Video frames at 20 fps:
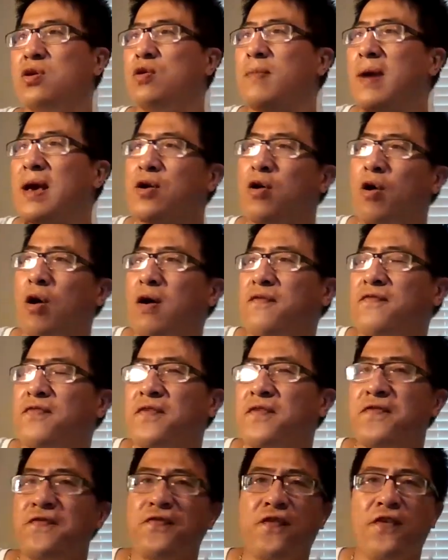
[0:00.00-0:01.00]
You might call a
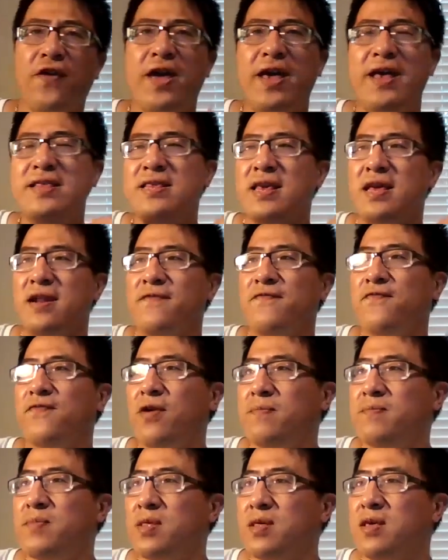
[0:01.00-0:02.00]
few friends, and
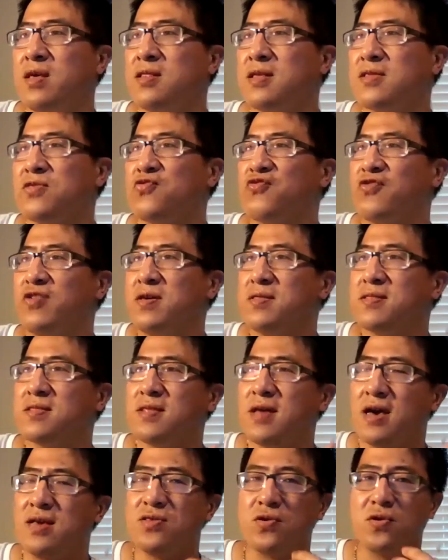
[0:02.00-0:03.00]
from the industry
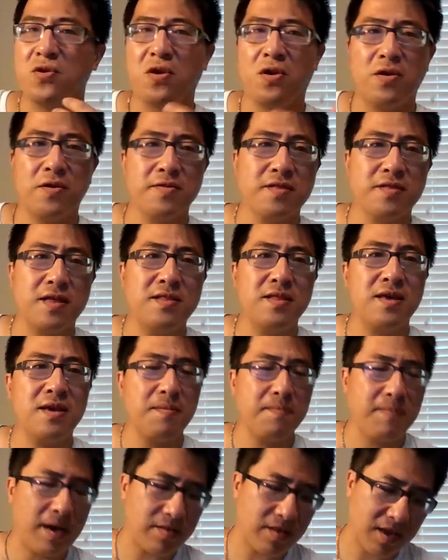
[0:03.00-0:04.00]
insights, you heard something
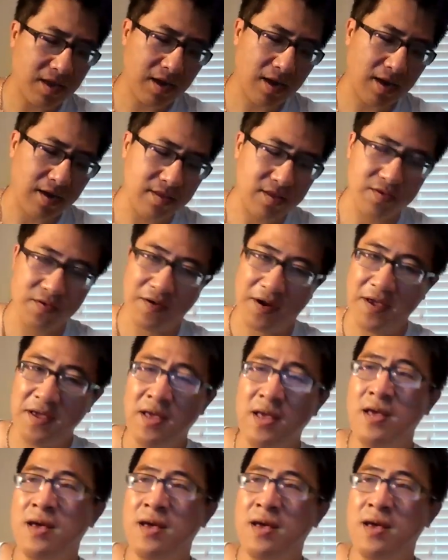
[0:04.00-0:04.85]
about the clients, right?